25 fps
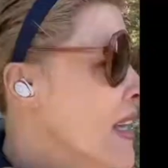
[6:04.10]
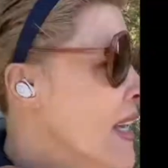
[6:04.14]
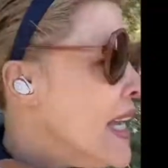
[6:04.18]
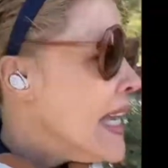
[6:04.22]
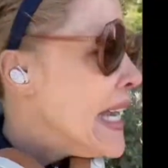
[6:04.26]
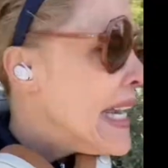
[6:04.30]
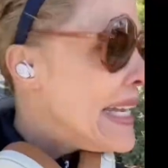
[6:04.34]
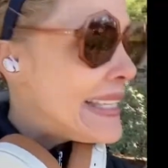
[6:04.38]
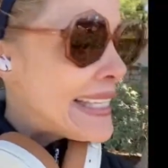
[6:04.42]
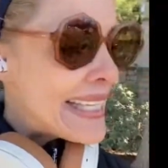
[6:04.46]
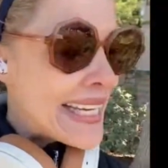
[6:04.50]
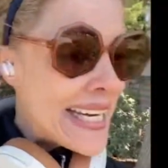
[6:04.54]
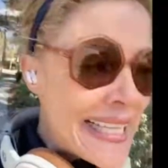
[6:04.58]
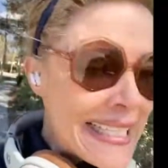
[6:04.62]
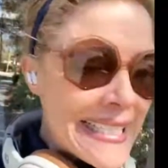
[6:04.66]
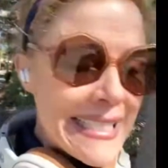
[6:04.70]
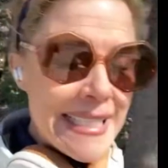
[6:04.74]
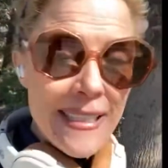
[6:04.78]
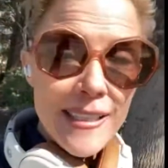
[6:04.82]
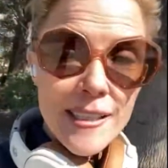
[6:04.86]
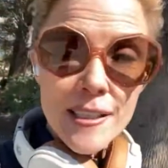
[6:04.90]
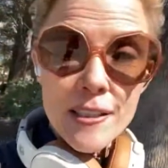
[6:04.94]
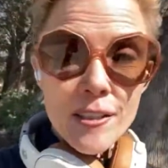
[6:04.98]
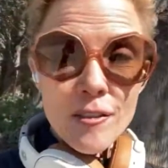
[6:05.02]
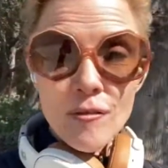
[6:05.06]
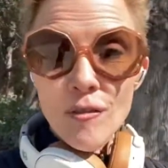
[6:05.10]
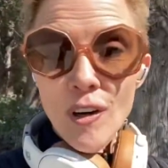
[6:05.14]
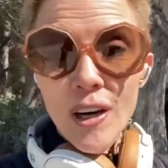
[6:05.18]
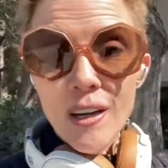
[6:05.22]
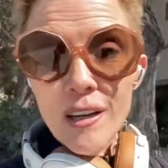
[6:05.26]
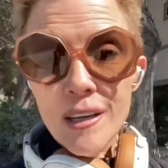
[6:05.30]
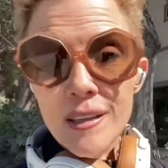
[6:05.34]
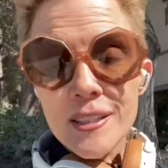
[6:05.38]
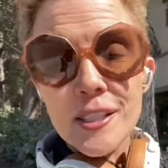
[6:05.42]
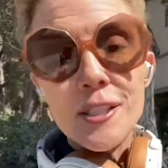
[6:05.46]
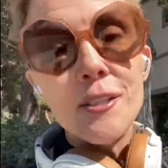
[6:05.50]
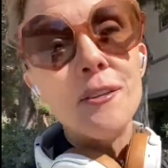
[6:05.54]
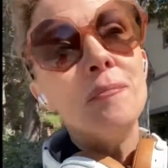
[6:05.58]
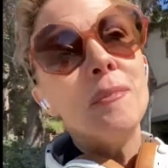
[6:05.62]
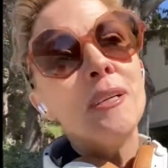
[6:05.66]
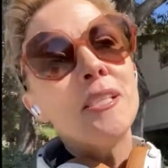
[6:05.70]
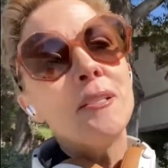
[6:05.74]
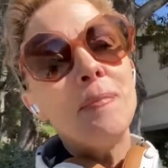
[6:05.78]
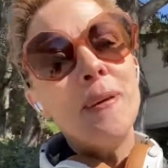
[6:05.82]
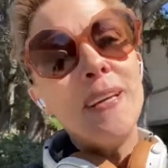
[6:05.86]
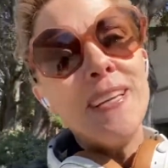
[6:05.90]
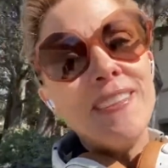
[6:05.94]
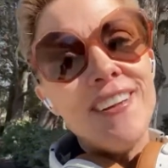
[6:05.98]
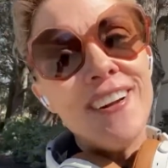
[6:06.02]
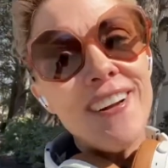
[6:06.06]
And they can't see anything wrong, so it must
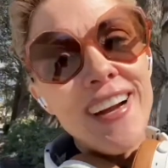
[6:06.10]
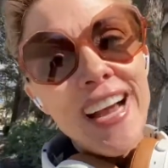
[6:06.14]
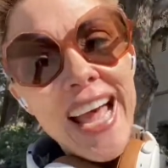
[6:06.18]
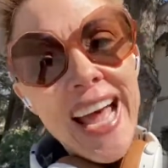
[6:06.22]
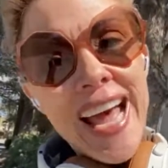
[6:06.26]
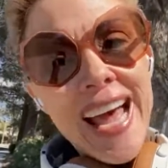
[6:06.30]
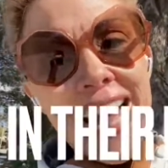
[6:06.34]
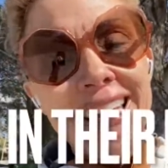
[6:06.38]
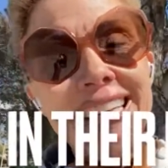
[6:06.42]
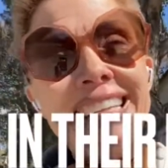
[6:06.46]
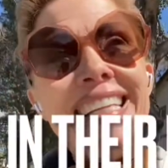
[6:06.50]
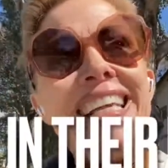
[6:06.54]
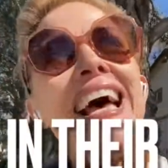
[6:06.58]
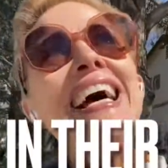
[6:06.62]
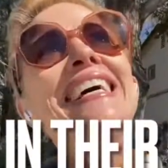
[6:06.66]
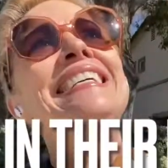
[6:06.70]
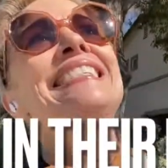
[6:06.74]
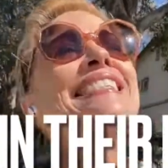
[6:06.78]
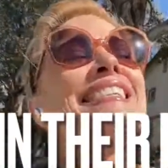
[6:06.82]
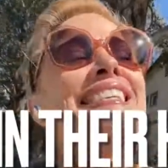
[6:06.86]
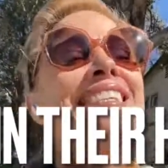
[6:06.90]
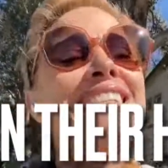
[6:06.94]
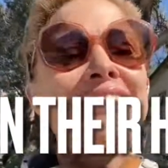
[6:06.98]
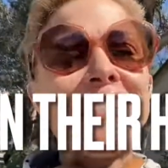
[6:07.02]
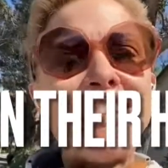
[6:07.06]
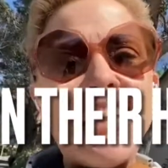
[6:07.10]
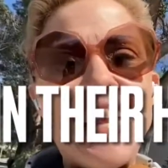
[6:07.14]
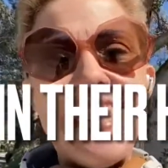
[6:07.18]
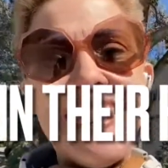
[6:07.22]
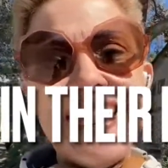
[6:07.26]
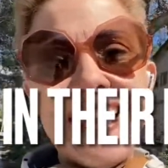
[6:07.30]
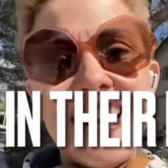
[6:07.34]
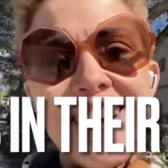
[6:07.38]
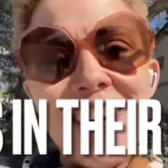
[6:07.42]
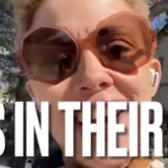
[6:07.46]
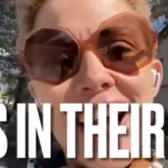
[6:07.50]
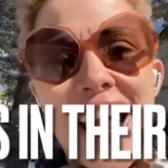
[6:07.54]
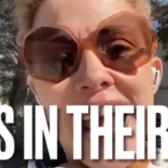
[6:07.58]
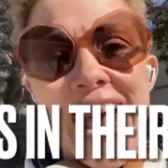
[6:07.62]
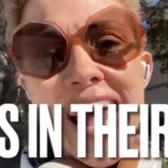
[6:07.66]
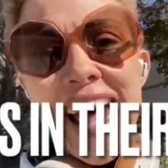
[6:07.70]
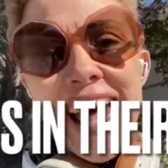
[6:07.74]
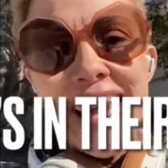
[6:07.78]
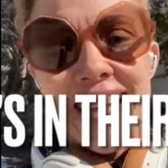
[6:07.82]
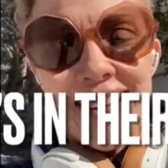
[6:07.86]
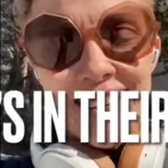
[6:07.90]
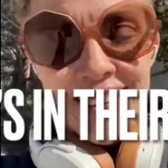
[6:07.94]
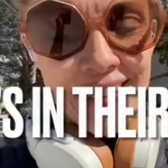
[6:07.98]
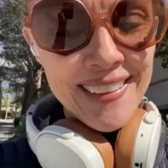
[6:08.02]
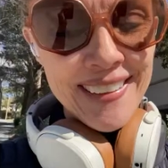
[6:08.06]
be in their head. Yes, it's in their head.